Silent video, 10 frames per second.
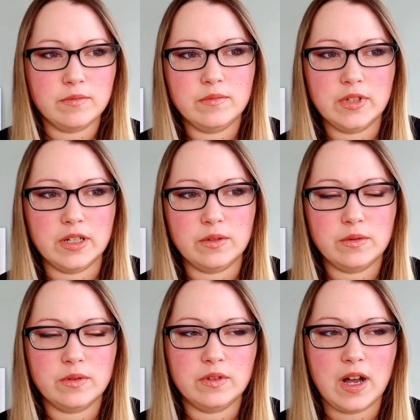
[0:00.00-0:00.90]
you know,
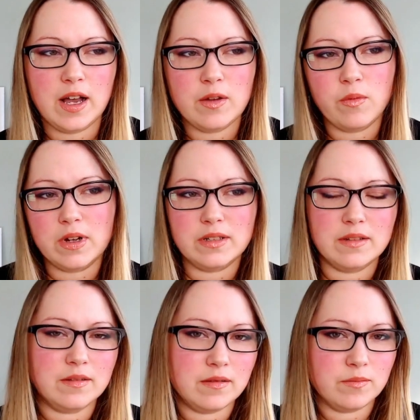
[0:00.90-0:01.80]
I want
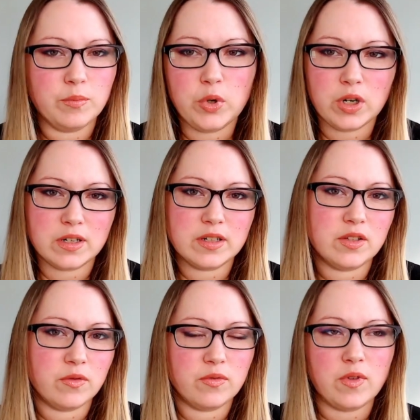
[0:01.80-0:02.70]
books
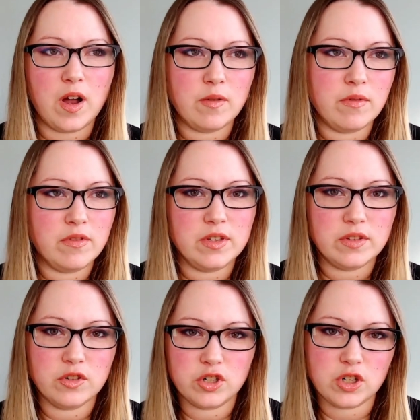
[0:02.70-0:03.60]
from this
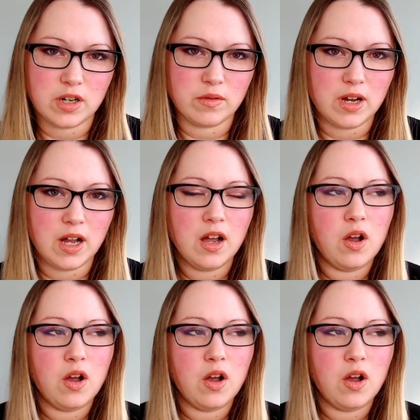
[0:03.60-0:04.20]
genre,